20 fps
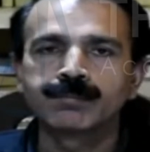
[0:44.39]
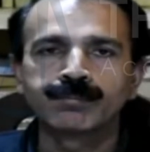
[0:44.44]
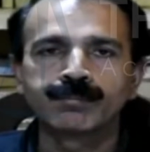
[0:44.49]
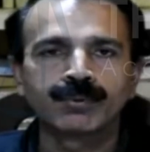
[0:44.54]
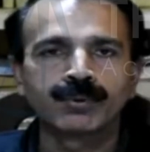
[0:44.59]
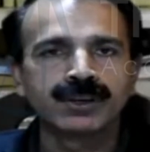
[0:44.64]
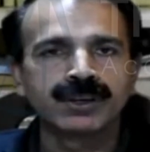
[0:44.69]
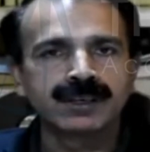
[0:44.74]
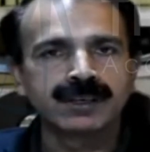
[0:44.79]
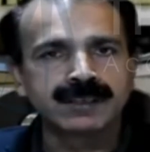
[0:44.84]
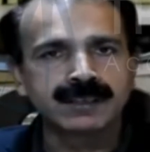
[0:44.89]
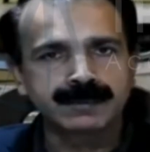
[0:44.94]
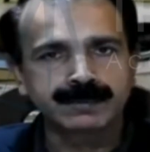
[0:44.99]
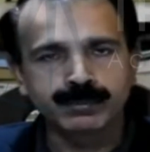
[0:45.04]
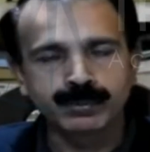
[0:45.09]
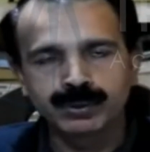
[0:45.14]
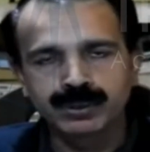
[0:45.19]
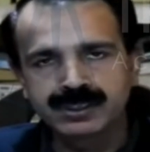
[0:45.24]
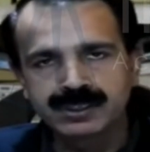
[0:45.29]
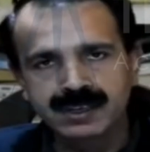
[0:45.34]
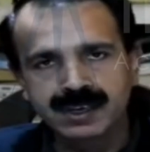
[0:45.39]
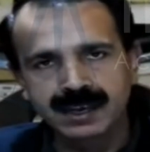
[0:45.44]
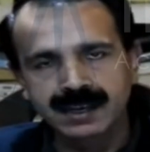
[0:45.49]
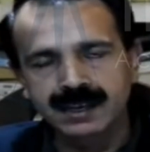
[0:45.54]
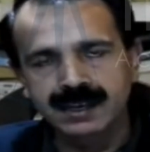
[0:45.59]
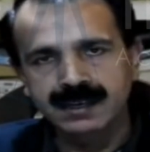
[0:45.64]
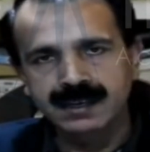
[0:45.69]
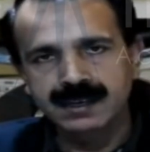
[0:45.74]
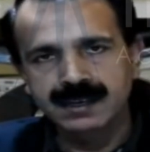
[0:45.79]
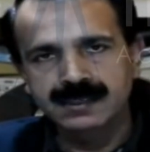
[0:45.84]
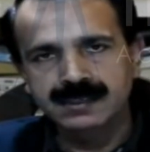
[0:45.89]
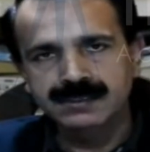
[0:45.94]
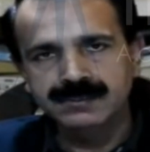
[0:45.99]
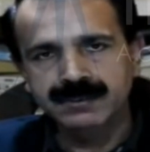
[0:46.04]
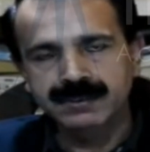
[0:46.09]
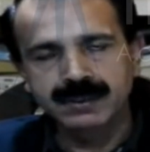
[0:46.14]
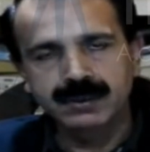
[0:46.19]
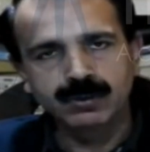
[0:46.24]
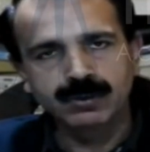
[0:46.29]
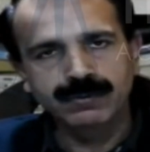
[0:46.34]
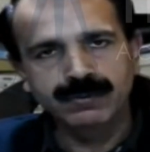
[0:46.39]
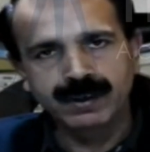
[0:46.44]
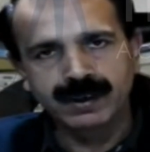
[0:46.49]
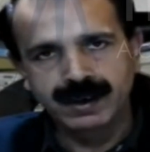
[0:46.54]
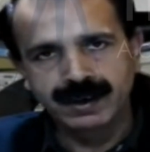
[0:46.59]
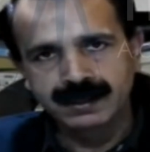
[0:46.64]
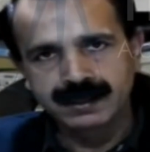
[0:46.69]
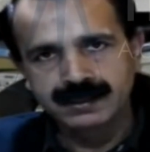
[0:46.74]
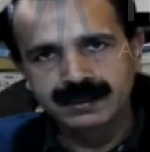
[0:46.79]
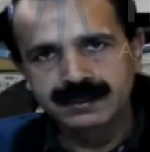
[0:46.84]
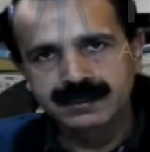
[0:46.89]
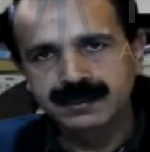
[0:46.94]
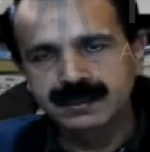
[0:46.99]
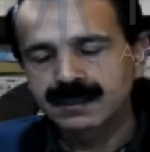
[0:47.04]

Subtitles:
police cannot arrest without warrant,